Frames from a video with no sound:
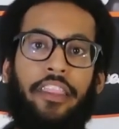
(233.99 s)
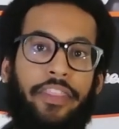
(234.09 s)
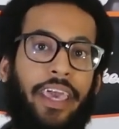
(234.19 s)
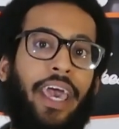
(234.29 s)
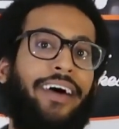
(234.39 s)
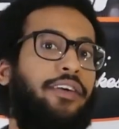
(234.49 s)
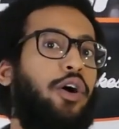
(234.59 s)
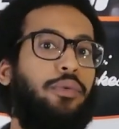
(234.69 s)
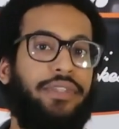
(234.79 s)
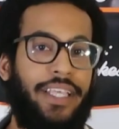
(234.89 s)
they have
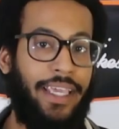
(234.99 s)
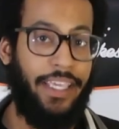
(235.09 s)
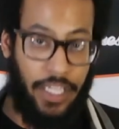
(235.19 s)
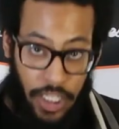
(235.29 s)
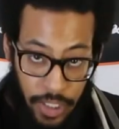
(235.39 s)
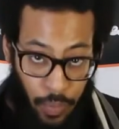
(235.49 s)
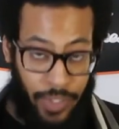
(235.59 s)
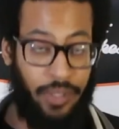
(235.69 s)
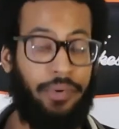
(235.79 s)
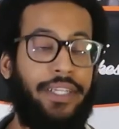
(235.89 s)
hopes that he could
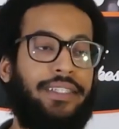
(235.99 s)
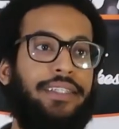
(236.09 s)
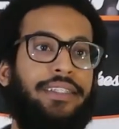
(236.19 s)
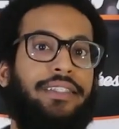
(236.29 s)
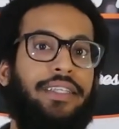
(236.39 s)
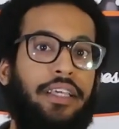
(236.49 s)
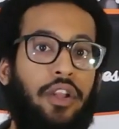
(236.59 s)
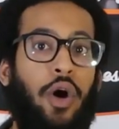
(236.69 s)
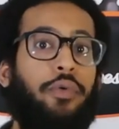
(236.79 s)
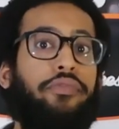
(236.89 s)
win the presidency
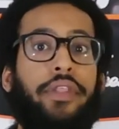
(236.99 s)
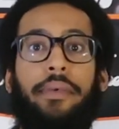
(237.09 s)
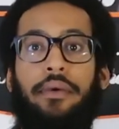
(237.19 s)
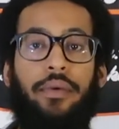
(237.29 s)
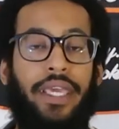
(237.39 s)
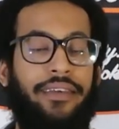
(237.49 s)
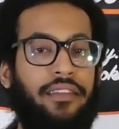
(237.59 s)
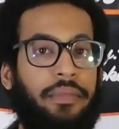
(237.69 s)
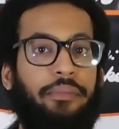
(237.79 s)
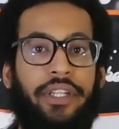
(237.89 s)
and hopefully maybe
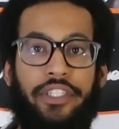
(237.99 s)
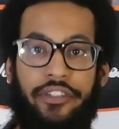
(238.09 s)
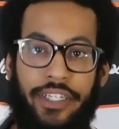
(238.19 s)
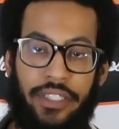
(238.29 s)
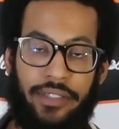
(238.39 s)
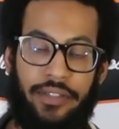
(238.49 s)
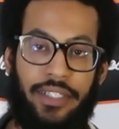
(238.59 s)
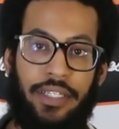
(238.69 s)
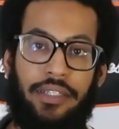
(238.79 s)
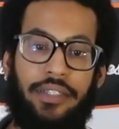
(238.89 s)
give them administration
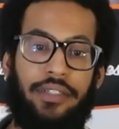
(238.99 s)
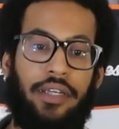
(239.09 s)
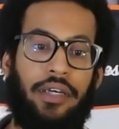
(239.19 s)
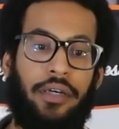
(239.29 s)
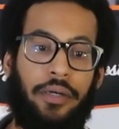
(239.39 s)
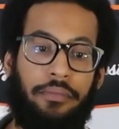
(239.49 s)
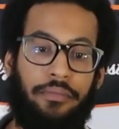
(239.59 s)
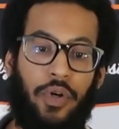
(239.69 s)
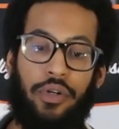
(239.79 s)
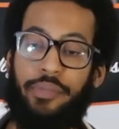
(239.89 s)
seats
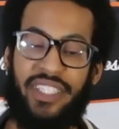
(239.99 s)
um, or